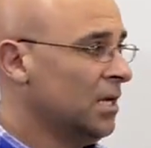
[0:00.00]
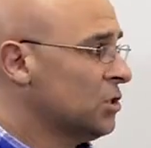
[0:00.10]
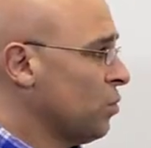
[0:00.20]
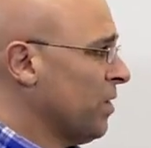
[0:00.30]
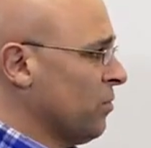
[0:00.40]

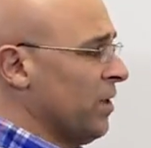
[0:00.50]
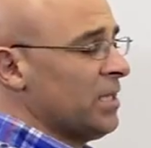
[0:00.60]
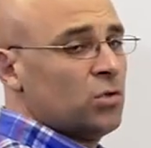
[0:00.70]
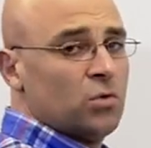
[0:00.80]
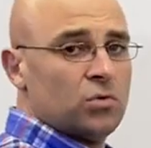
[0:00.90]
So one way
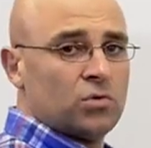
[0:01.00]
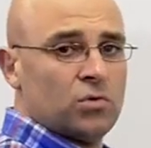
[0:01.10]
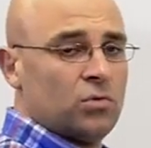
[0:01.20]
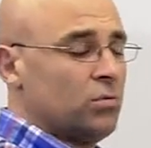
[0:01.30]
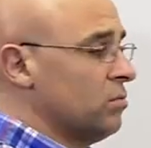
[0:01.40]

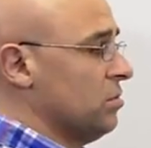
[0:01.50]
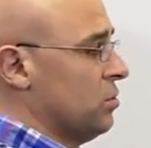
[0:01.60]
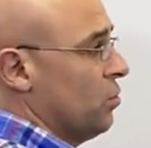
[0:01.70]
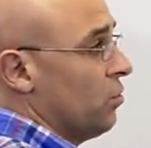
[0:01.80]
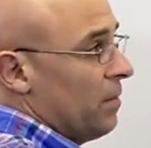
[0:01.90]

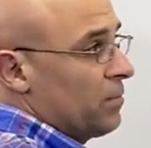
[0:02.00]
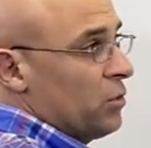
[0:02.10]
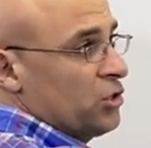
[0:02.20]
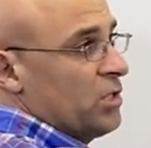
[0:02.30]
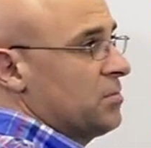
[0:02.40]
to
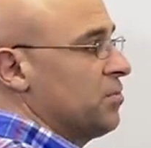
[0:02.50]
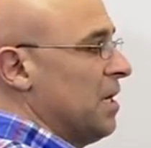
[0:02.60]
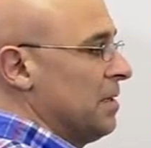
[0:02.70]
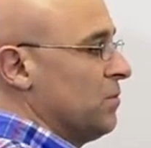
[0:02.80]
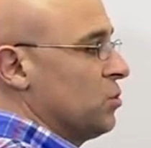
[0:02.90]
approach this
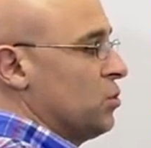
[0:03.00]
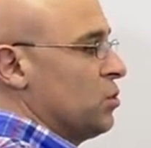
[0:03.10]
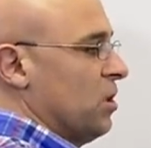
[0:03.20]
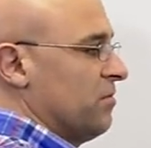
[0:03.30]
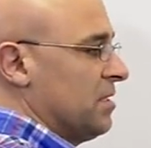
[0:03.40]
problem or to
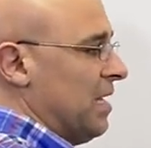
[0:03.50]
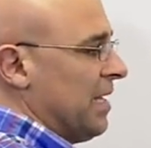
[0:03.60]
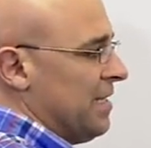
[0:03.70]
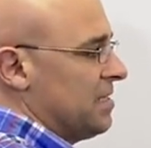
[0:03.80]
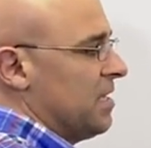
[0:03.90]
solve it, I
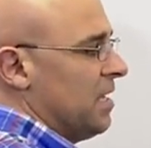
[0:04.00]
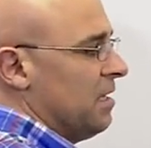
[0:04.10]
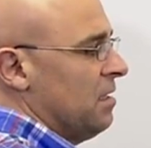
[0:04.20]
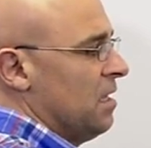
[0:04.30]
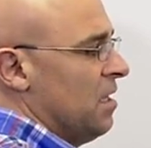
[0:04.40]
can
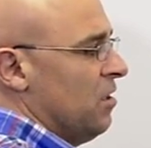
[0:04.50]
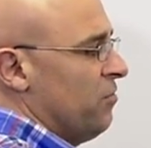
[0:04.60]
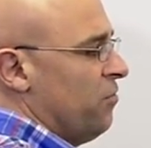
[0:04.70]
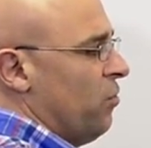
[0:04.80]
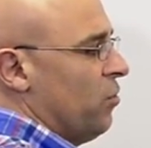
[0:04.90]
say
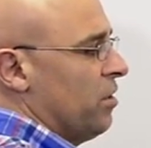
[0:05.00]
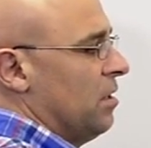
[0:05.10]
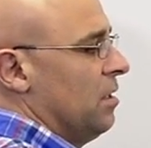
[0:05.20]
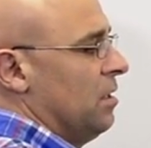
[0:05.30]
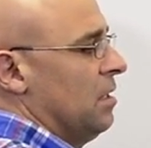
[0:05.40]
for
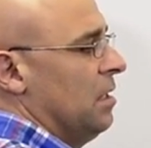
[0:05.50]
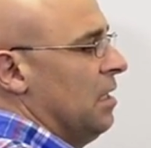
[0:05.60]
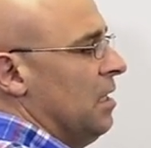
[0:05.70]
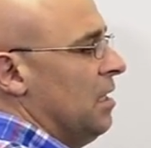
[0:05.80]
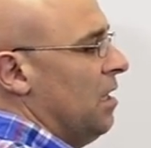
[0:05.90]

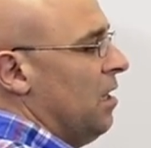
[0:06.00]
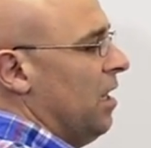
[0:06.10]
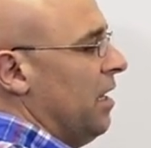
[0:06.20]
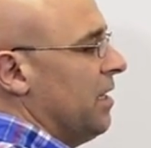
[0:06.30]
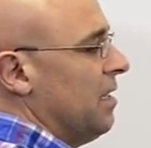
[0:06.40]

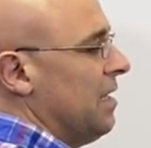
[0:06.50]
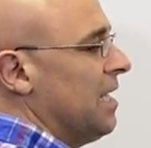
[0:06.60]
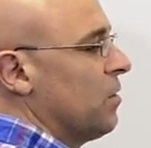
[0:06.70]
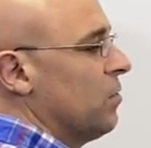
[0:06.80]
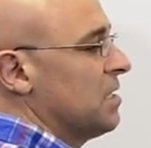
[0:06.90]
I
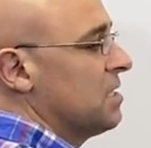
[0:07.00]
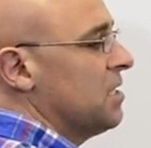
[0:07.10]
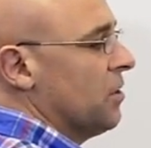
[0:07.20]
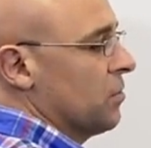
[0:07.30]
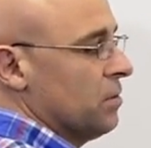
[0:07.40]
equals
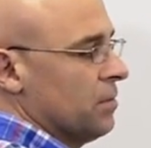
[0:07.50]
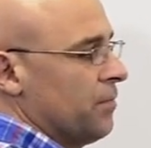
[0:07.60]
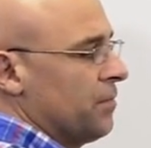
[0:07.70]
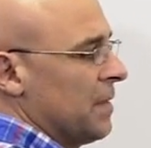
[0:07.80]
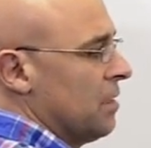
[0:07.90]
0
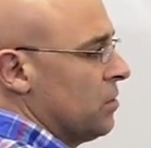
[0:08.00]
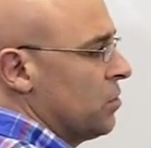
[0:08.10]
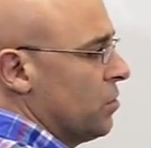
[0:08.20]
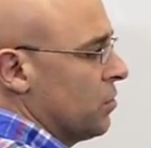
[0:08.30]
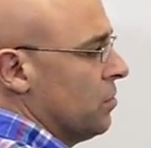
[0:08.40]

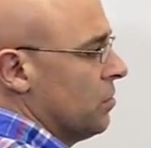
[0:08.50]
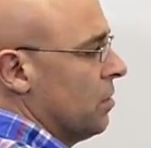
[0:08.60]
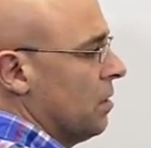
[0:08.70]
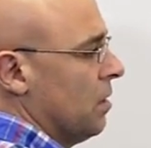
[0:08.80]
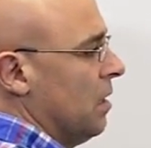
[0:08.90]
to
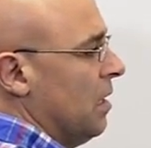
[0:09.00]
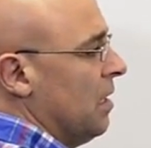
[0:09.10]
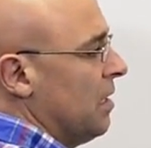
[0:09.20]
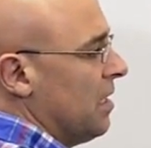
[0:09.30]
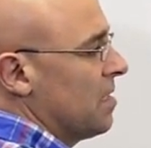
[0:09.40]

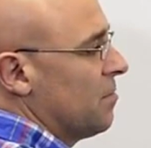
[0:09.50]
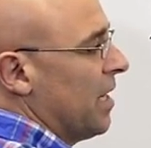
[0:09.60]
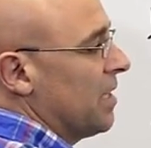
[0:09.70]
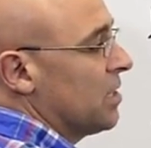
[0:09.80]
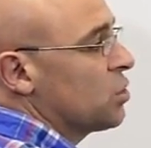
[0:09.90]

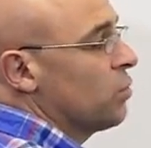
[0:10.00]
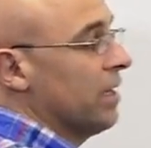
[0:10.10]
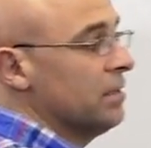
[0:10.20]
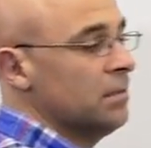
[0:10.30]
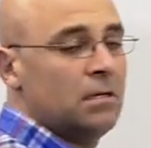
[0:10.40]

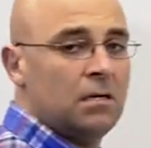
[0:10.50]
n-1,